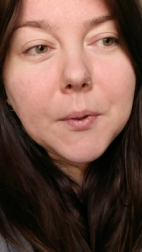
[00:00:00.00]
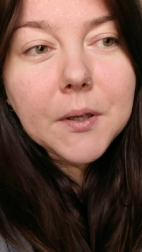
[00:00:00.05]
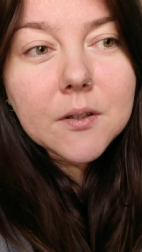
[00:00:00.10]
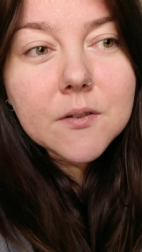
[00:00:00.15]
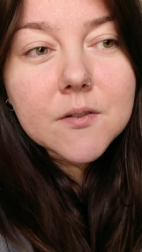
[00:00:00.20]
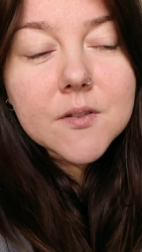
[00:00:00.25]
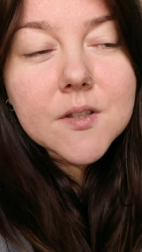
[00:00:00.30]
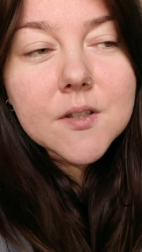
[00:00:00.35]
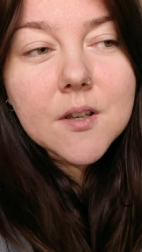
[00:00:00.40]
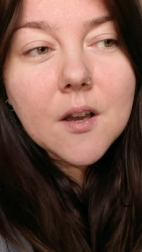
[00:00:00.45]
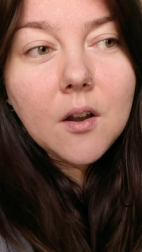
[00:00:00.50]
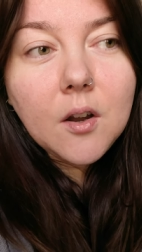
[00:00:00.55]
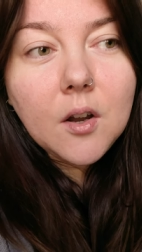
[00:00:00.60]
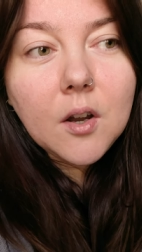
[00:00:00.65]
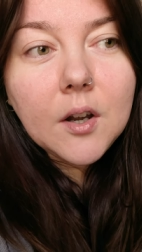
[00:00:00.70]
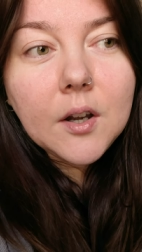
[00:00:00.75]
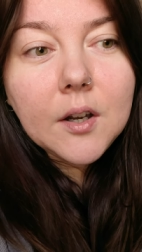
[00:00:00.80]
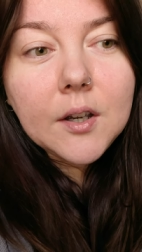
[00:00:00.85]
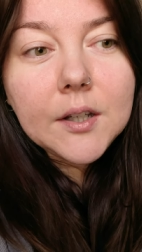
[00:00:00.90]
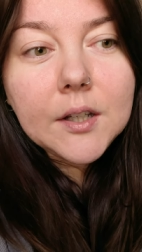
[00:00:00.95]
because
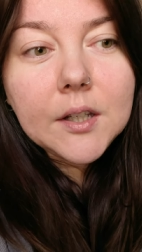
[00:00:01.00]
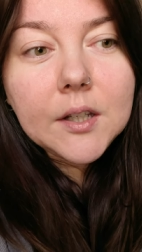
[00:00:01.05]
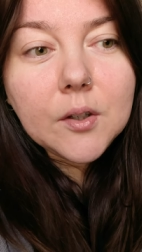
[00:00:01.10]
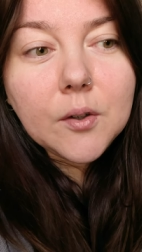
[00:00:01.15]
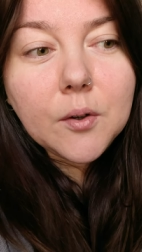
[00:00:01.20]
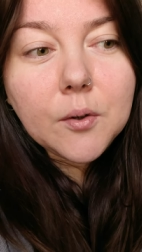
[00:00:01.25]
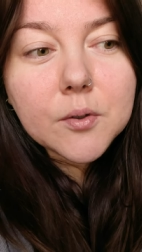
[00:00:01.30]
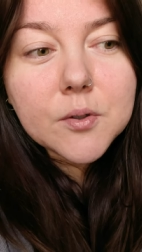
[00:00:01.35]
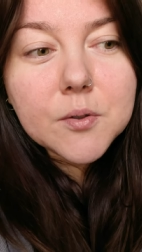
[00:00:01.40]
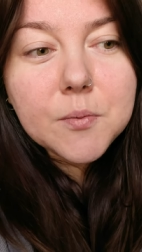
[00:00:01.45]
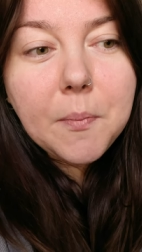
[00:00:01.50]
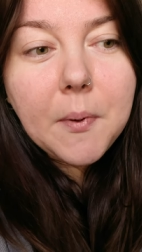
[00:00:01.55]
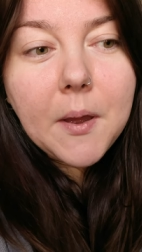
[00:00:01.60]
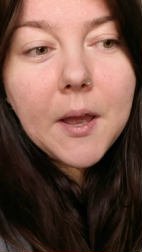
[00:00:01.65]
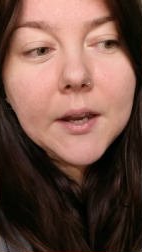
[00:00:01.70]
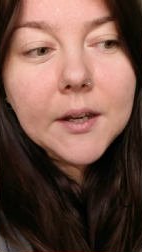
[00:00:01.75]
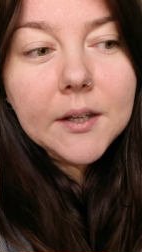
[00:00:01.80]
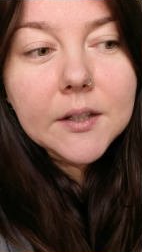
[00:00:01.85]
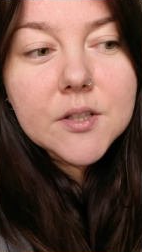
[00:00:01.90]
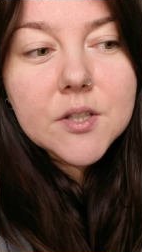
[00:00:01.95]
I got
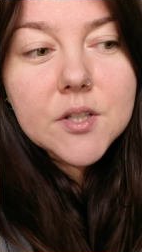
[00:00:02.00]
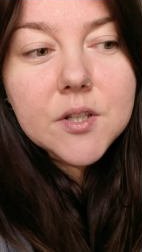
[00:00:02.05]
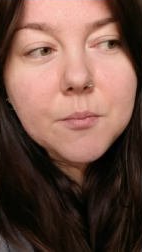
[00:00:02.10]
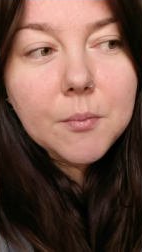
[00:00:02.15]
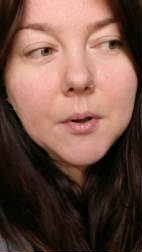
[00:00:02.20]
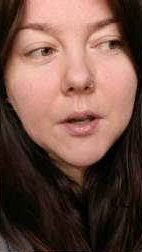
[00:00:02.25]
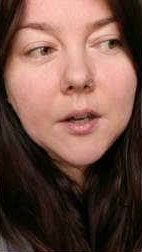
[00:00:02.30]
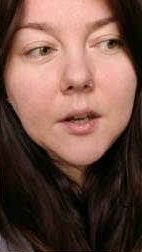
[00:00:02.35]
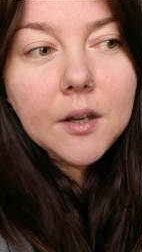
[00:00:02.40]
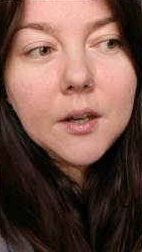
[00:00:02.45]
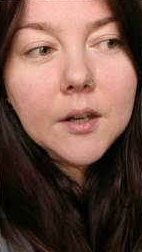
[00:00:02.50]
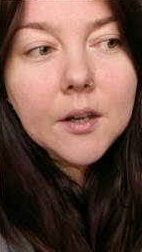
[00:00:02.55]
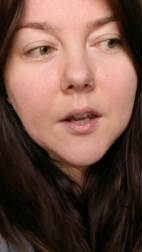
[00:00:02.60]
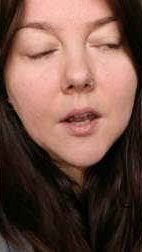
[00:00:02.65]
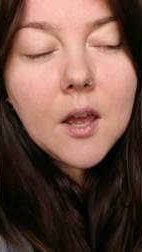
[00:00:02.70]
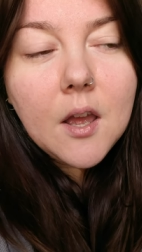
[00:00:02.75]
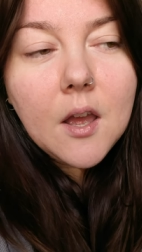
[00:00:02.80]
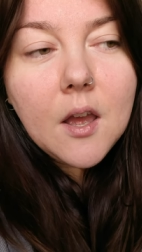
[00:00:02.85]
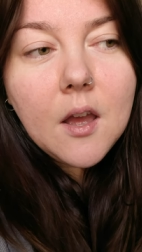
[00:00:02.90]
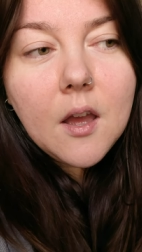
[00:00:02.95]
back to my
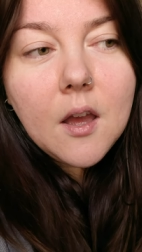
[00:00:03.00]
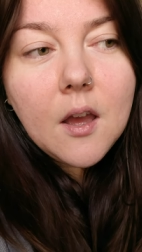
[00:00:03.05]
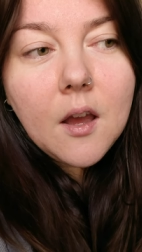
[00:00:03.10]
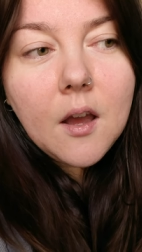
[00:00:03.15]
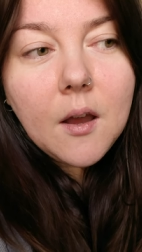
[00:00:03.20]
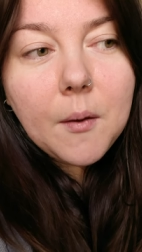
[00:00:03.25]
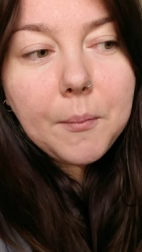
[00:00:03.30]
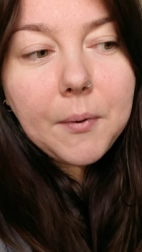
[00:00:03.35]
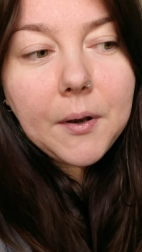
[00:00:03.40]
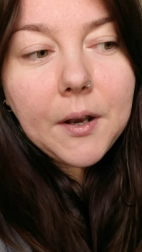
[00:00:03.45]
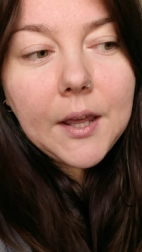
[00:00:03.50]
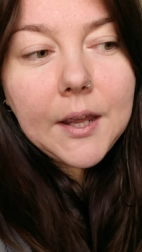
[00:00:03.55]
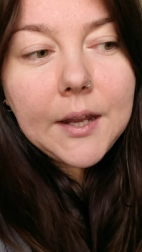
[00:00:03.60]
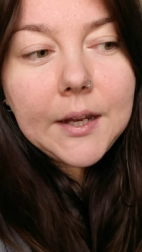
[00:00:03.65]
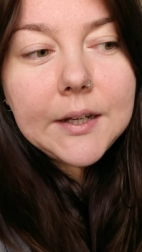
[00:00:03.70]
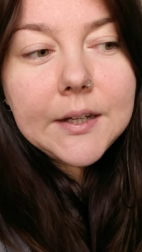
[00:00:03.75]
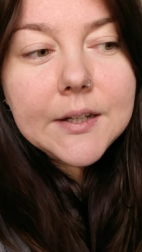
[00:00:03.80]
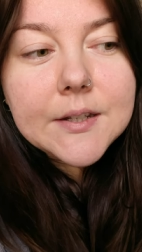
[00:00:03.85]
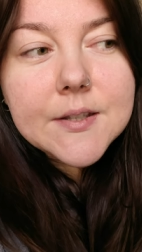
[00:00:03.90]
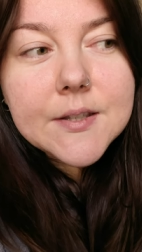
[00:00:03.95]

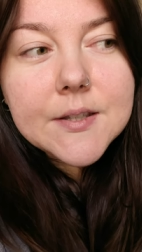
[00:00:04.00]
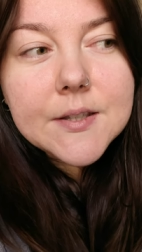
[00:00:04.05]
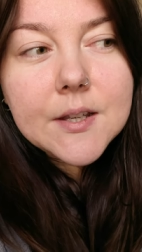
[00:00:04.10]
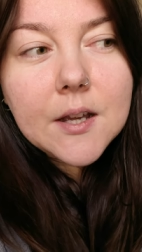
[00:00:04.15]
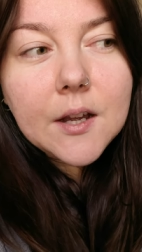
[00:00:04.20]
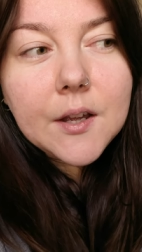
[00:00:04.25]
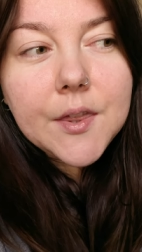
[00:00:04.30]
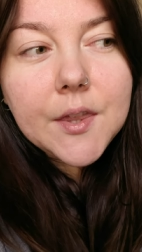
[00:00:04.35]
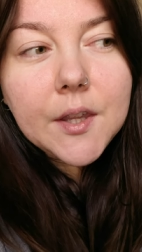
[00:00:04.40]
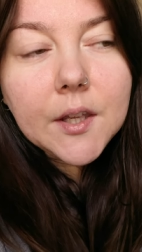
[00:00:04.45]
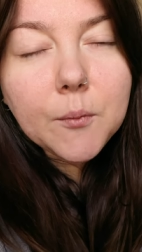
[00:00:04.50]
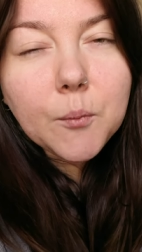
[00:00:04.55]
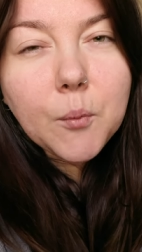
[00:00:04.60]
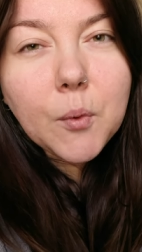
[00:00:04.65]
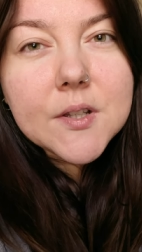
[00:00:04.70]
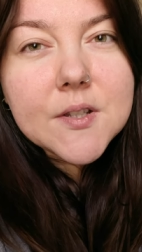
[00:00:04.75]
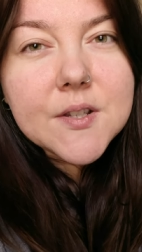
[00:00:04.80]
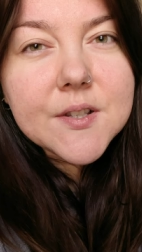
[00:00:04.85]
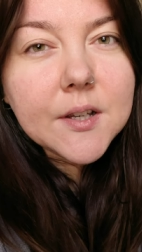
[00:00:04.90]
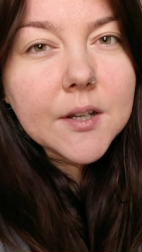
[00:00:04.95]
place I think
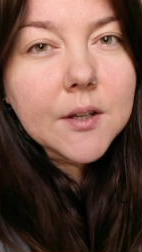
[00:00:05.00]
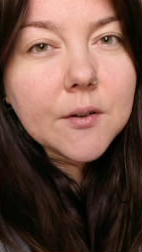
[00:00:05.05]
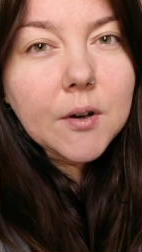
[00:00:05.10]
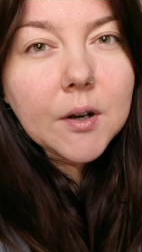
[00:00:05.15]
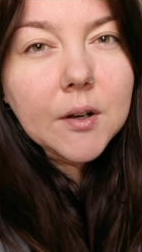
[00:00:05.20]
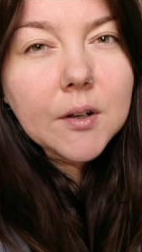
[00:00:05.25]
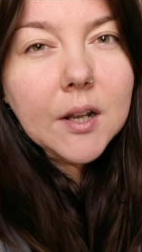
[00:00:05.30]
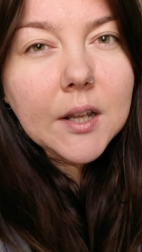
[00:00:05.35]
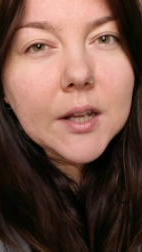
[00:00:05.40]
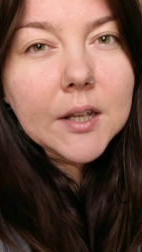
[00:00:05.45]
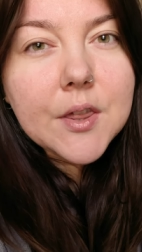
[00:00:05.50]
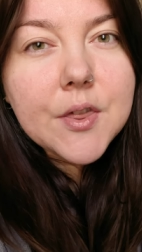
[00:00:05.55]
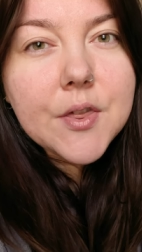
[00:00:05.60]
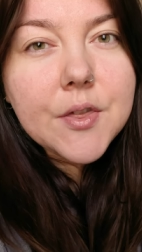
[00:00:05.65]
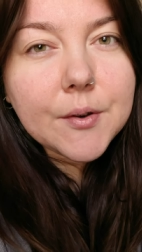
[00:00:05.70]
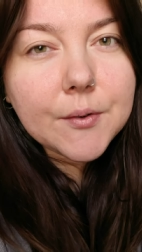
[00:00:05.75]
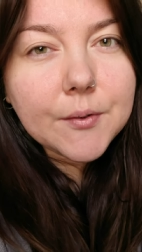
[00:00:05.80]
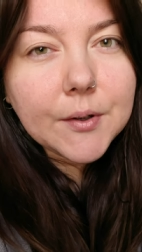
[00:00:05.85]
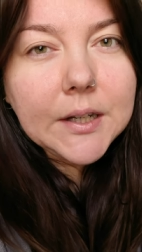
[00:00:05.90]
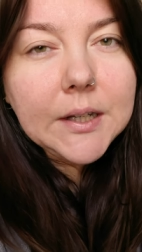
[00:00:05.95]
Wednesday around like
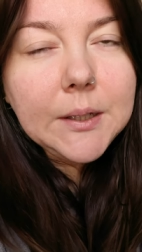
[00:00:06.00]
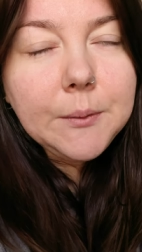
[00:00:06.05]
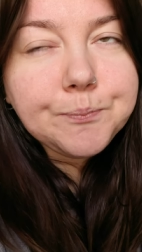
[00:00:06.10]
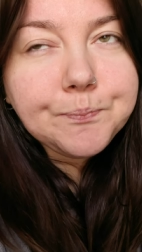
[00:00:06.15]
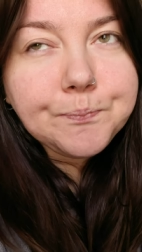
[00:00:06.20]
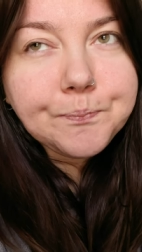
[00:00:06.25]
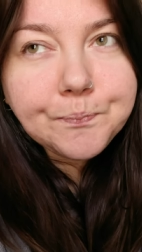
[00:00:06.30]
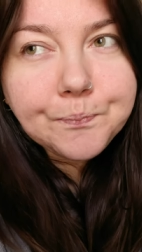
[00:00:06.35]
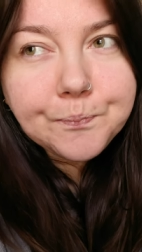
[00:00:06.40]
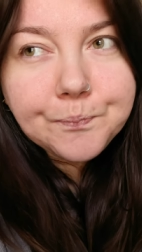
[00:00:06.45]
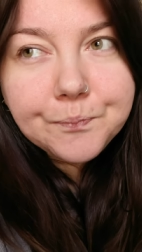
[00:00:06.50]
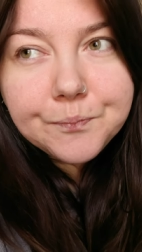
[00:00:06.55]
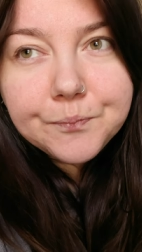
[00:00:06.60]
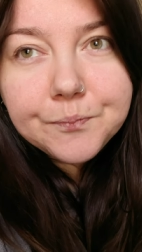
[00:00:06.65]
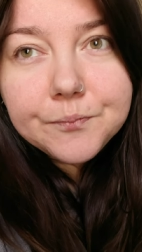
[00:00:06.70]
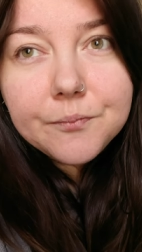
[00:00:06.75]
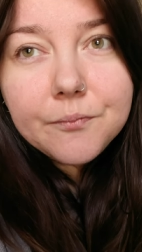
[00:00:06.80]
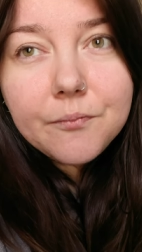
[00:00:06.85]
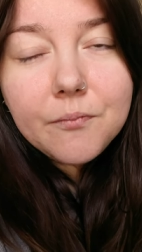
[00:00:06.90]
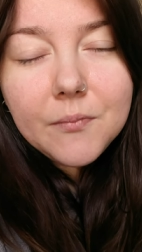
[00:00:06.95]
three.
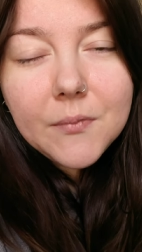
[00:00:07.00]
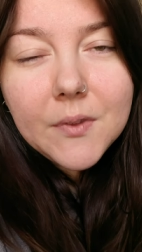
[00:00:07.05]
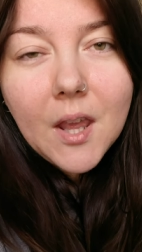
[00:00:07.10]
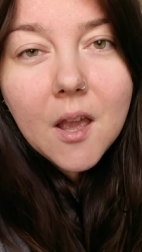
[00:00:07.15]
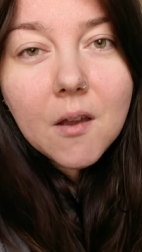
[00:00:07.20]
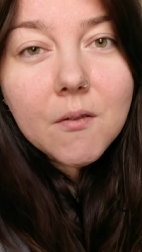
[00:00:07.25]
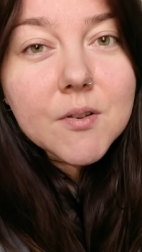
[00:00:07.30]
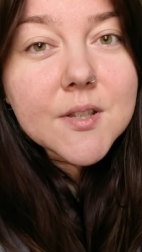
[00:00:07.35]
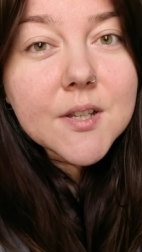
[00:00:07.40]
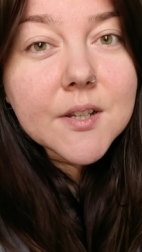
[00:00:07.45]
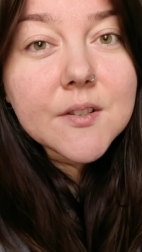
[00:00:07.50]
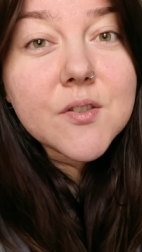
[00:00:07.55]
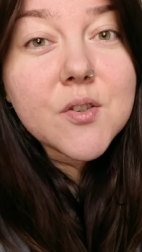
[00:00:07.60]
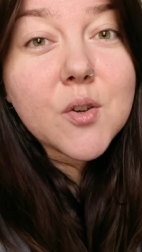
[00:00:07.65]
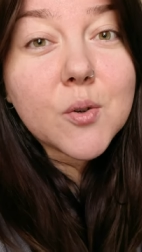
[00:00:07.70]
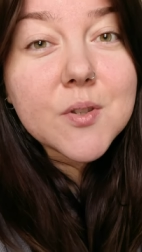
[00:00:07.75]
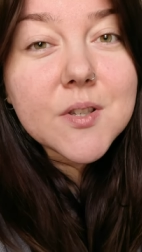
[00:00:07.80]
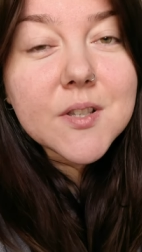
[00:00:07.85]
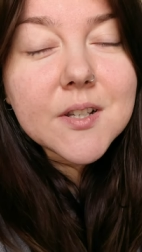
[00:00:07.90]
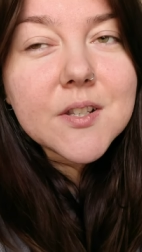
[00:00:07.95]
I was
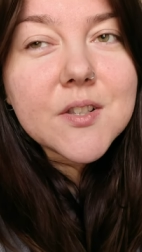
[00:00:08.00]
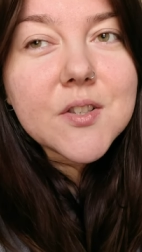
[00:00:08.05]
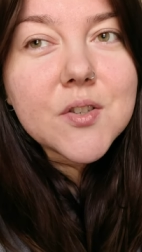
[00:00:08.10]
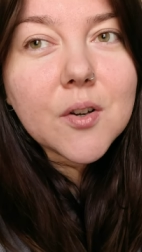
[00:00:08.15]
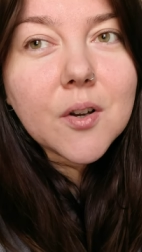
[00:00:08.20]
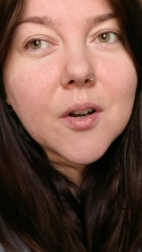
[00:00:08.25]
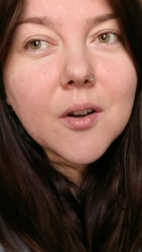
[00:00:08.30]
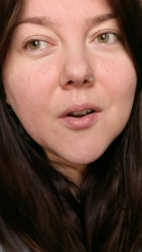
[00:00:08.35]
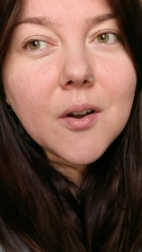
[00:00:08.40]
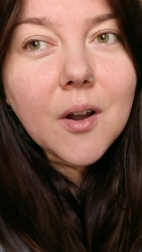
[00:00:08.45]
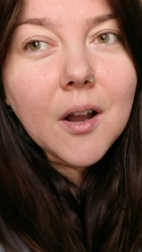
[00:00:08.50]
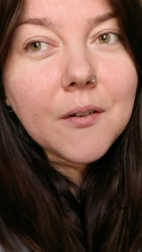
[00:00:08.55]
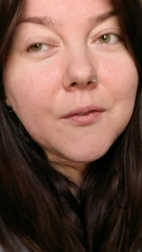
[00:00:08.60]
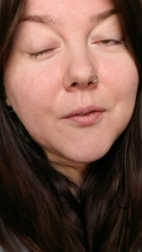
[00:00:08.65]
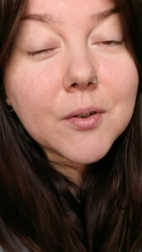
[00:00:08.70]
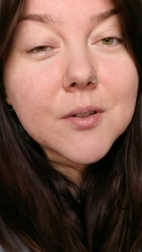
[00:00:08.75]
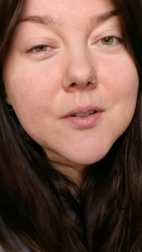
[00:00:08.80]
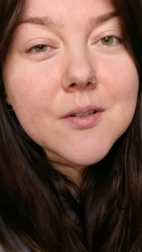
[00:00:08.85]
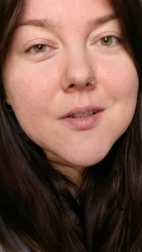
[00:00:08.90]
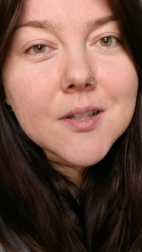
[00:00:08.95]
exhausted, so I
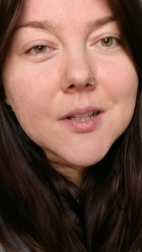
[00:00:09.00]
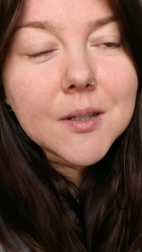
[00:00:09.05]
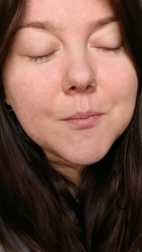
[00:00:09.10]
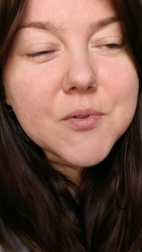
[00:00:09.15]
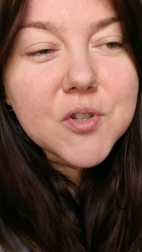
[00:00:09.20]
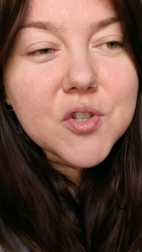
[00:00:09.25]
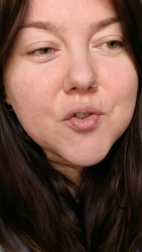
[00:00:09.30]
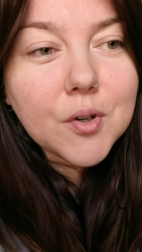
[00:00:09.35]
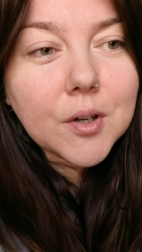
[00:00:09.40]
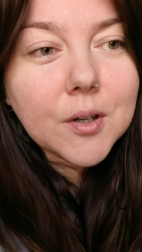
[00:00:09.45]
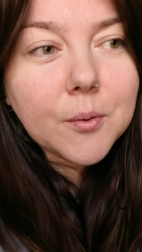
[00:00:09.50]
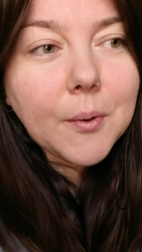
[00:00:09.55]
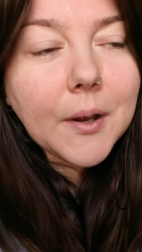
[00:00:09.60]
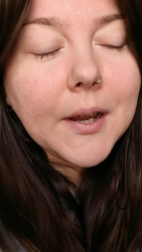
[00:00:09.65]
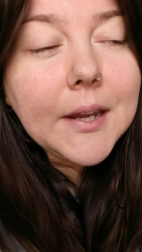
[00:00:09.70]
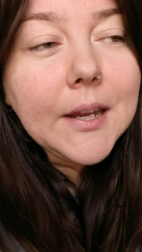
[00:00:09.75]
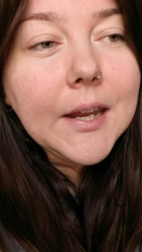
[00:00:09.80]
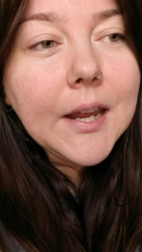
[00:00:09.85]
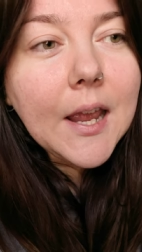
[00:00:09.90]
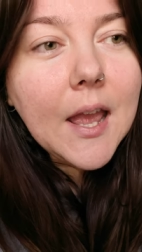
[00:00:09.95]
fell asleep straight
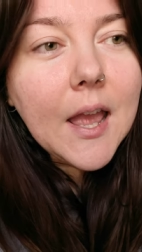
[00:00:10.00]
away.